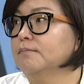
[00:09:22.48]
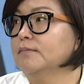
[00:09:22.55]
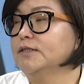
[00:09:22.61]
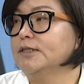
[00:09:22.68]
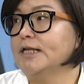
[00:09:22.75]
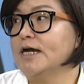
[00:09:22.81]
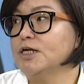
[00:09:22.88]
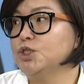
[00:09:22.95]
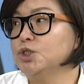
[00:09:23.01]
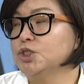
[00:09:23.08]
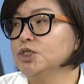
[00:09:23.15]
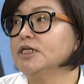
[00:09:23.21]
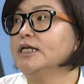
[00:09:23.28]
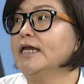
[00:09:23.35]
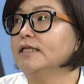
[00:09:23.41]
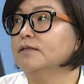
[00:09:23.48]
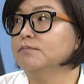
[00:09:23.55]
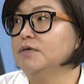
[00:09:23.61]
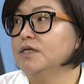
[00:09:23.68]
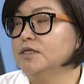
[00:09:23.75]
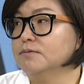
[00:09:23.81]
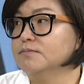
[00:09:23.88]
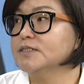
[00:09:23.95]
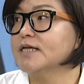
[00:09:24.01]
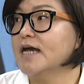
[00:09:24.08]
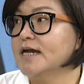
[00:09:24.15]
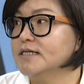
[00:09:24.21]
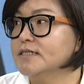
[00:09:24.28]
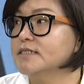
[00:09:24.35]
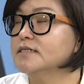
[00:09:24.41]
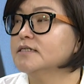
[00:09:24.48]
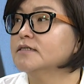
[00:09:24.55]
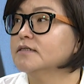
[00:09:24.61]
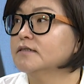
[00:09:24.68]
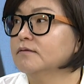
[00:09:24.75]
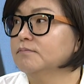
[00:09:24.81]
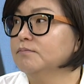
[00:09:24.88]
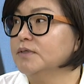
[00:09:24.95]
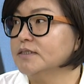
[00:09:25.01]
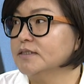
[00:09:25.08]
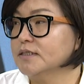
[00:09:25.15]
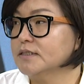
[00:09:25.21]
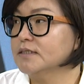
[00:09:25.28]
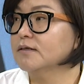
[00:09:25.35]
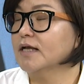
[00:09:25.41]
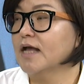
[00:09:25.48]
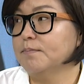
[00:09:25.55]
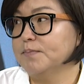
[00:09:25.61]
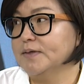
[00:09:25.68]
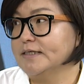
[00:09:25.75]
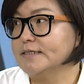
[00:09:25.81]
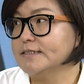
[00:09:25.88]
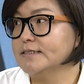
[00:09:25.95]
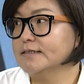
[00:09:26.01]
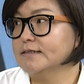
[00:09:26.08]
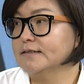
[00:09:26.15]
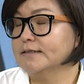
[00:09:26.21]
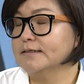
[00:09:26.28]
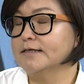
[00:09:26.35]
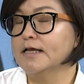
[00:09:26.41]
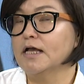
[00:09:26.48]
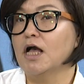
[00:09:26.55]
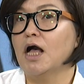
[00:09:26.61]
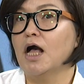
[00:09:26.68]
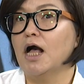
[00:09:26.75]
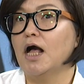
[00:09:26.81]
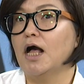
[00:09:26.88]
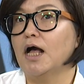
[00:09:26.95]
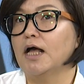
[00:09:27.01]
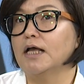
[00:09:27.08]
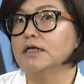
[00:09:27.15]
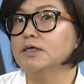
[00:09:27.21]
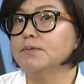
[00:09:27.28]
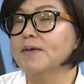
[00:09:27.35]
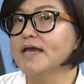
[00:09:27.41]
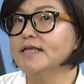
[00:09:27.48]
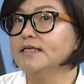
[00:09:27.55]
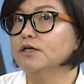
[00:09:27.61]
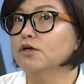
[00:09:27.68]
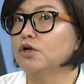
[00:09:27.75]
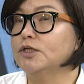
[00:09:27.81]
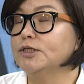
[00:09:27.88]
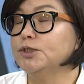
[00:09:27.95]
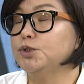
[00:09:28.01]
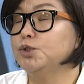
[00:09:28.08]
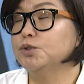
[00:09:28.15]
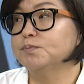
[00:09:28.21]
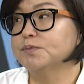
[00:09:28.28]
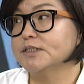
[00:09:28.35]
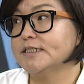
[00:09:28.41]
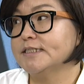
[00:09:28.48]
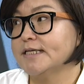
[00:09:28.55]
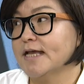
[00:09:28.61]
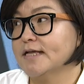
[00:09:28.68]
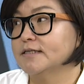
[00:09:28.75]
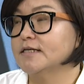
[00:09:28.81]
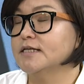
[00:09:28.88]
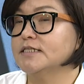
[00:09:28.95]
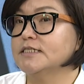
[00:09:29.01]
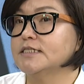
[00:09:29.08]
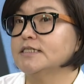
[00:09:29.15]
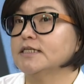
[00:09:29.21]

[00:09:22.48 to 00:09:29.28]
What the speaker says: large and medium-sized business companies. Remaining only 2% is